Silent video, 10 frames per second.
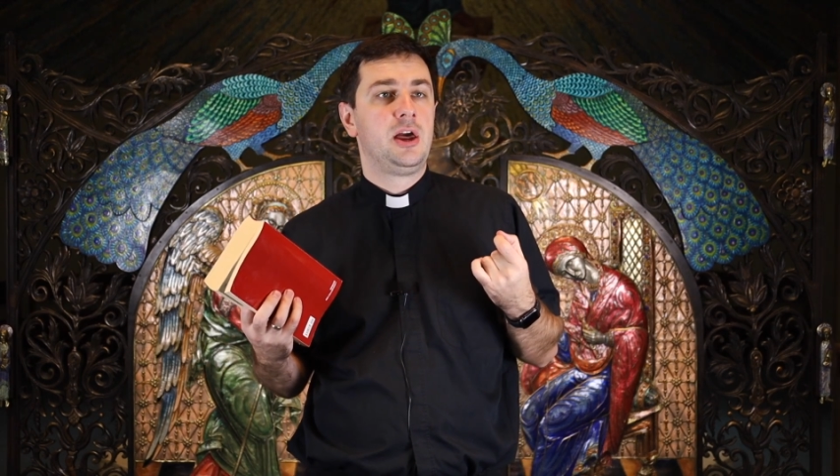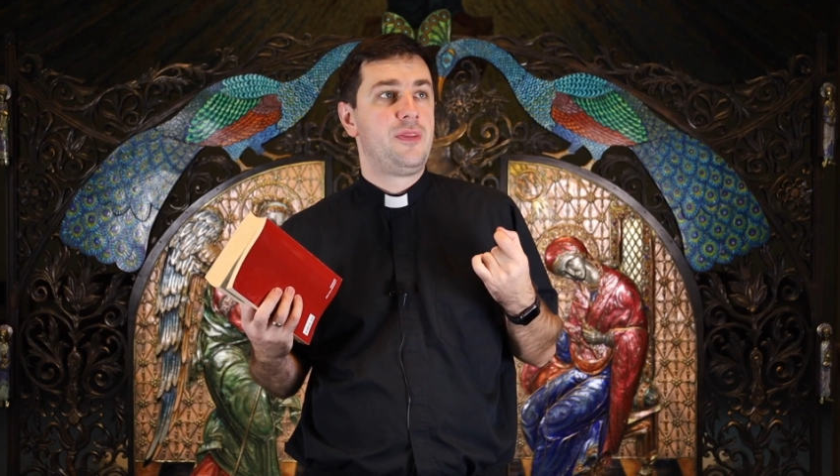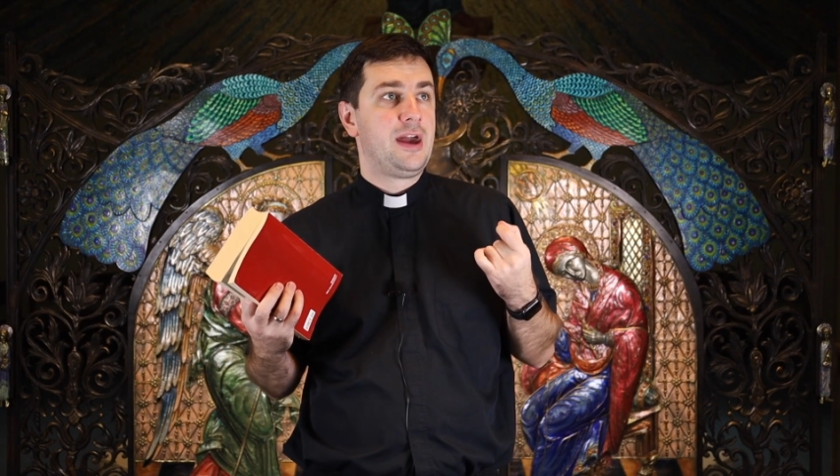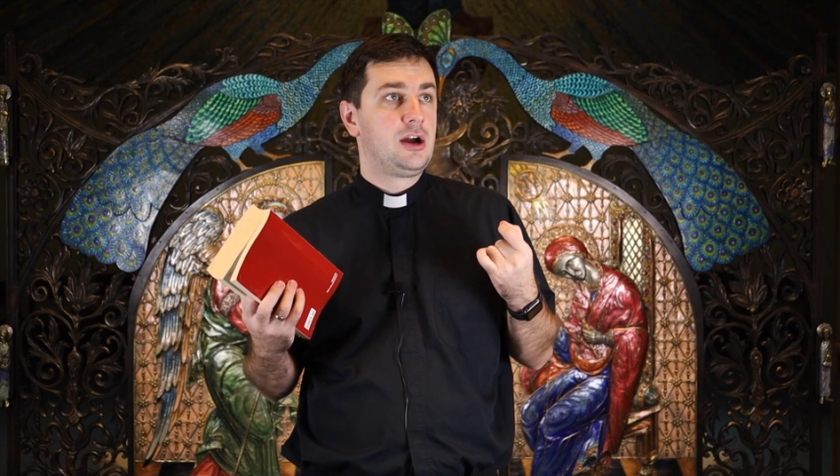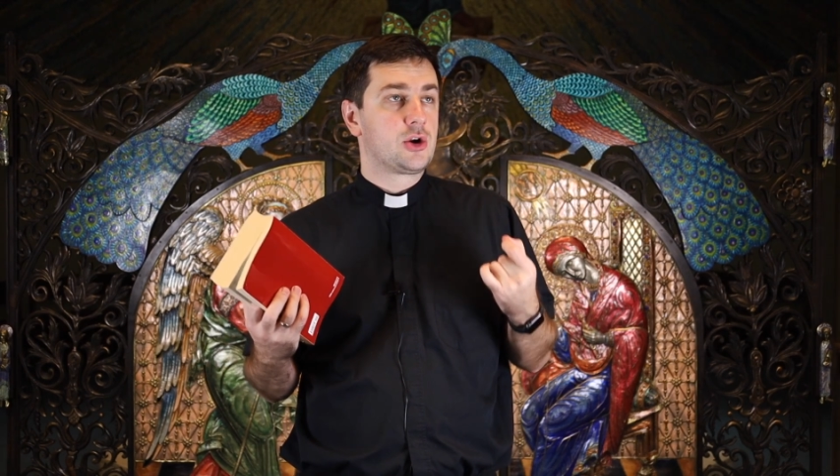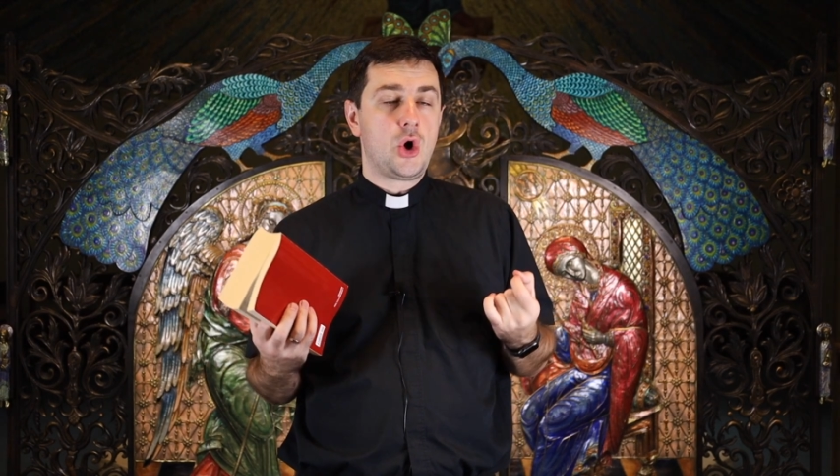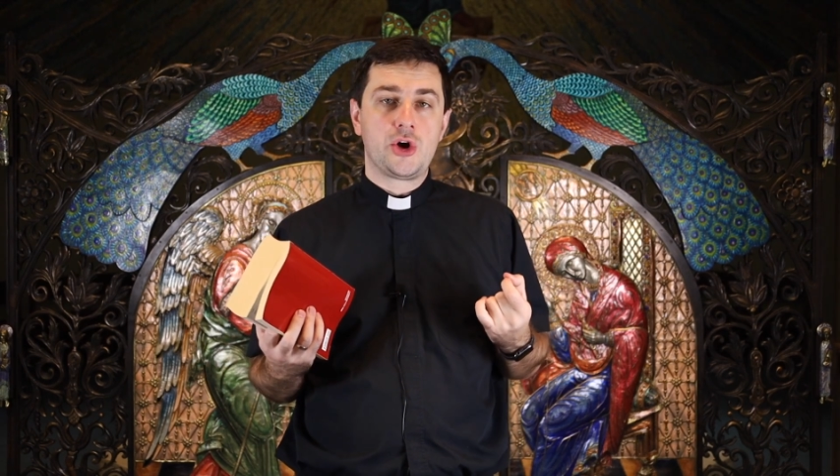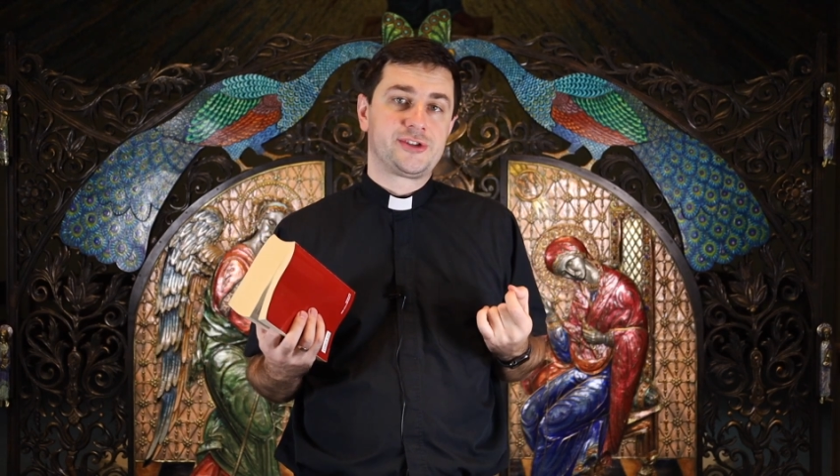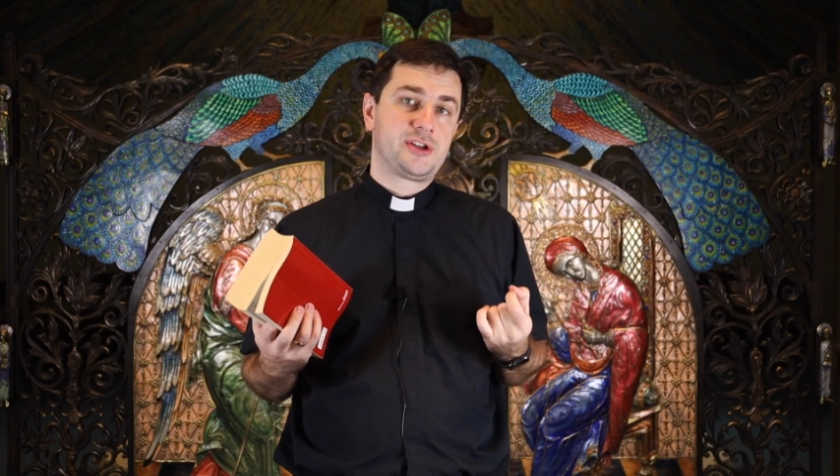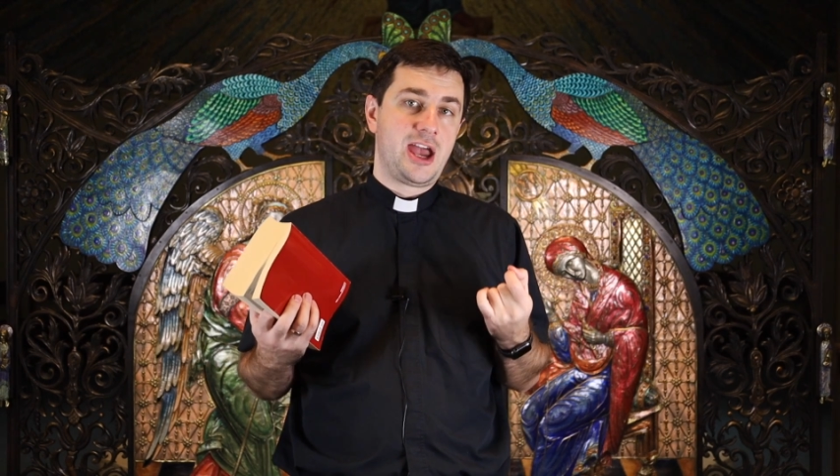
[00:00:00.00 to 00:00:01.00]
the
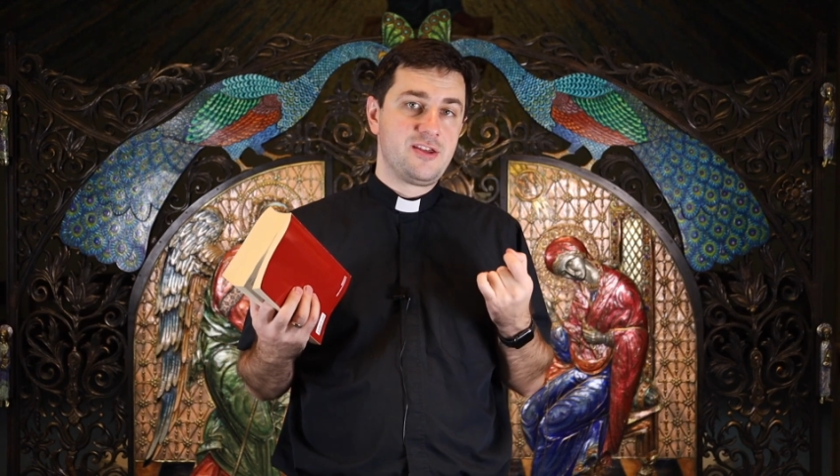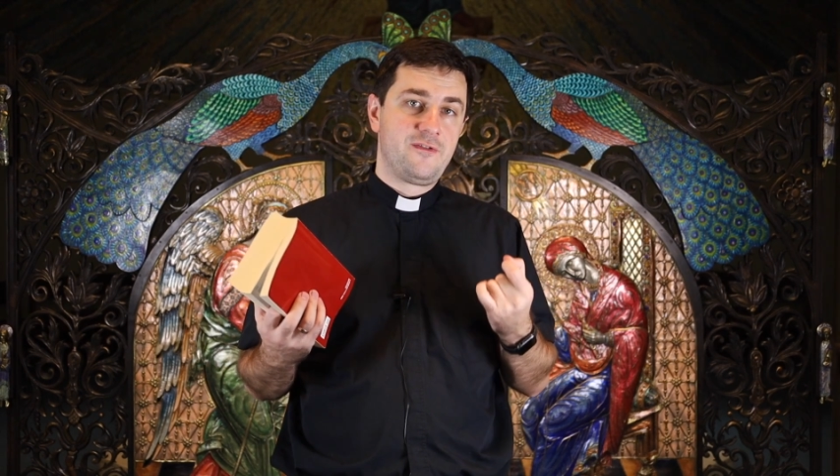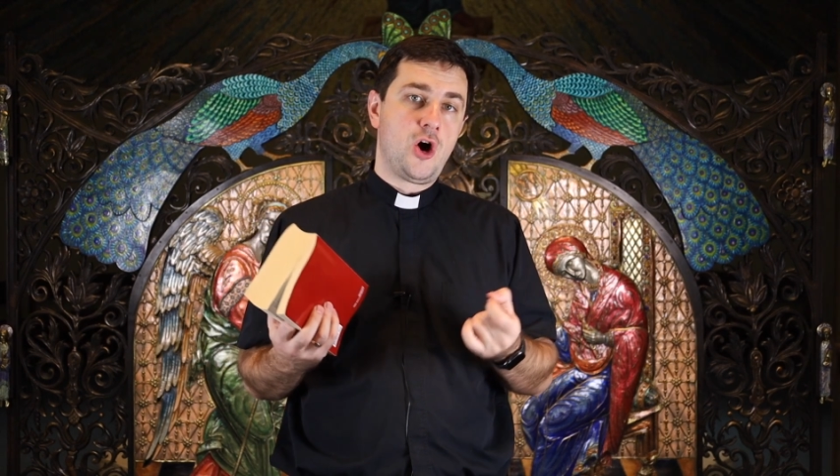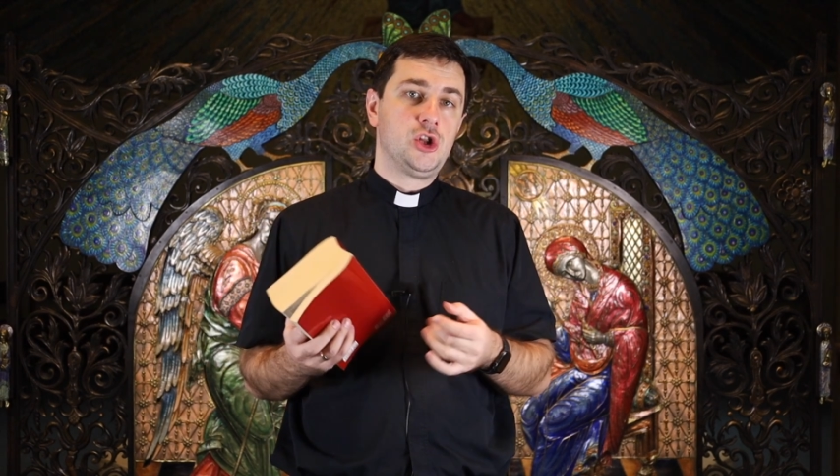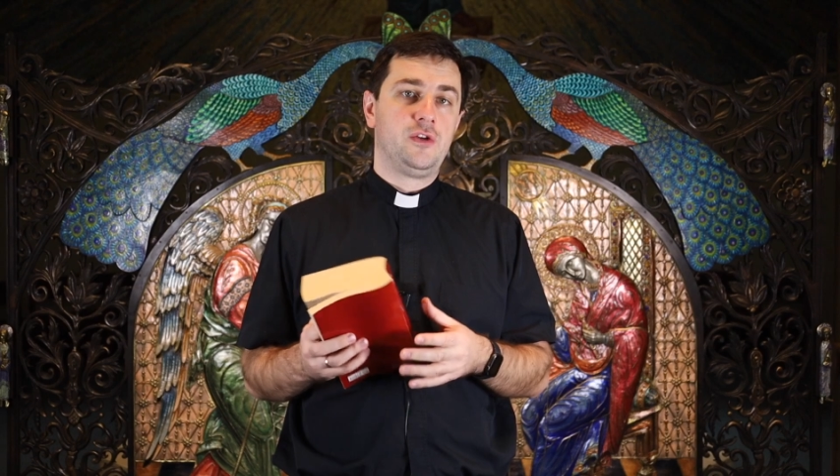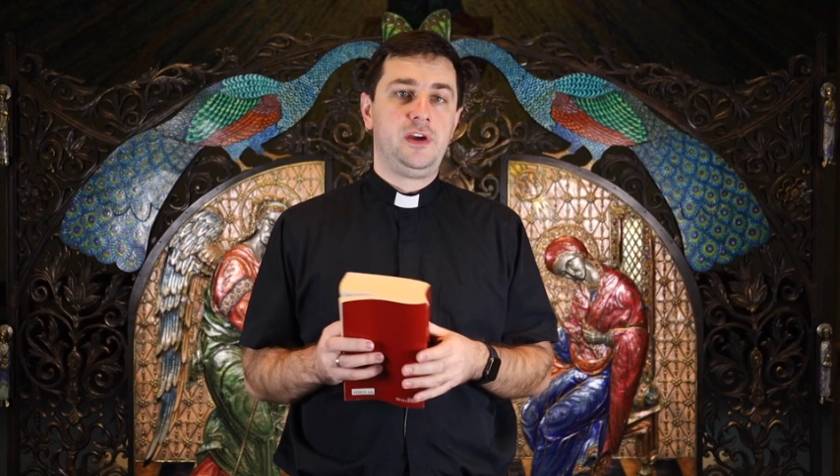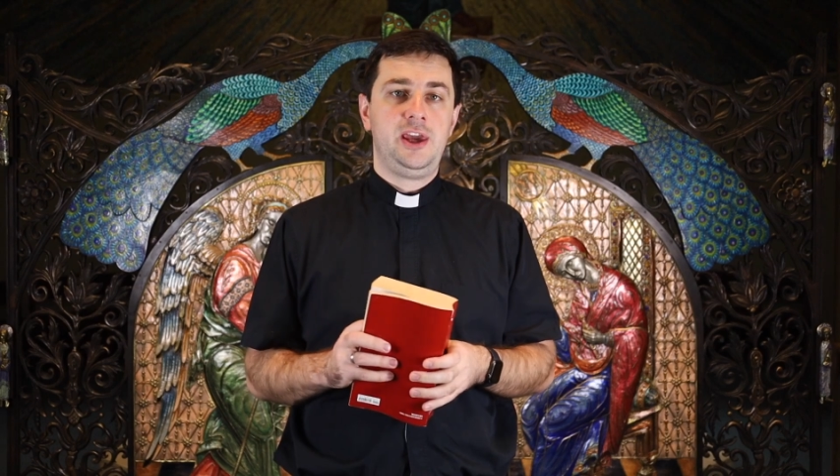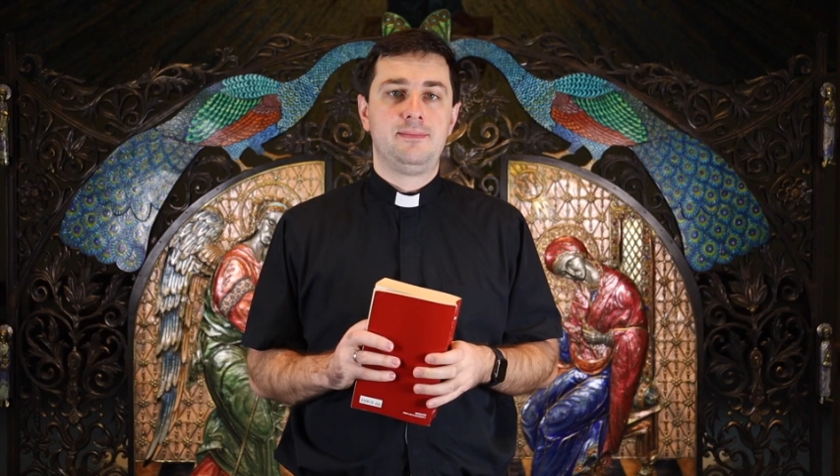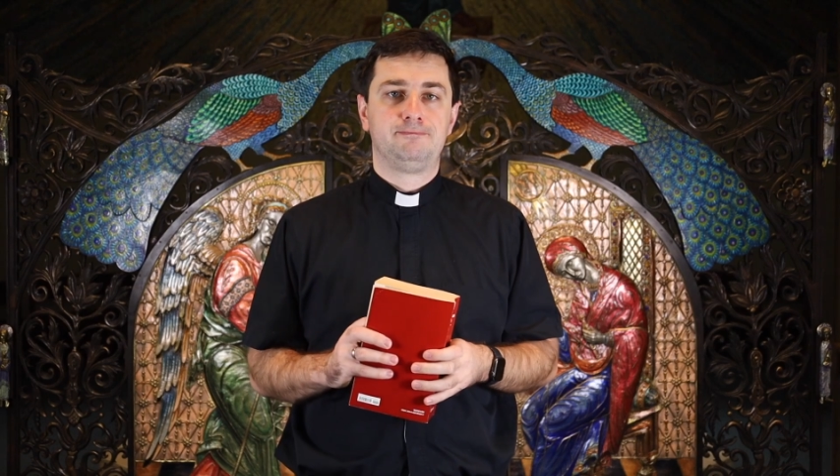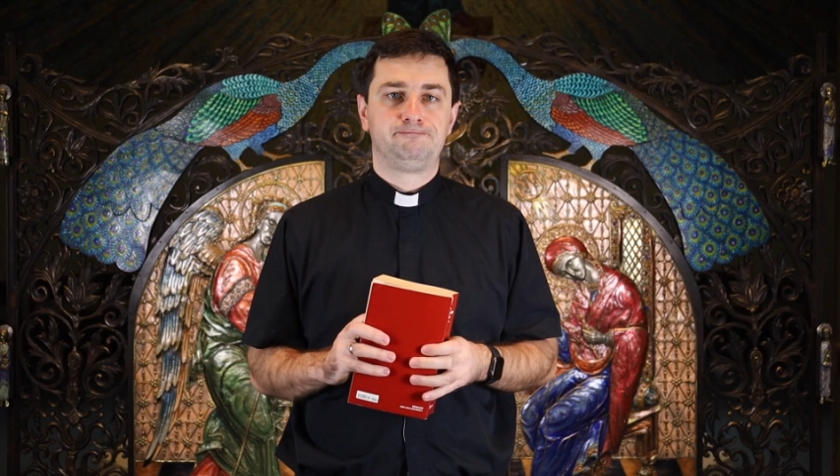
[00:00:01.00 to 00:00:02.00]
cross and follow
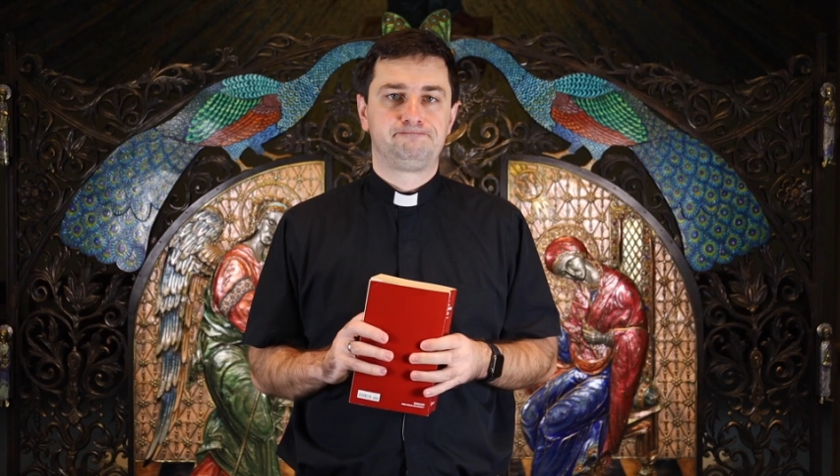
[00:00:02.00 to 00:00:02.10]
Him.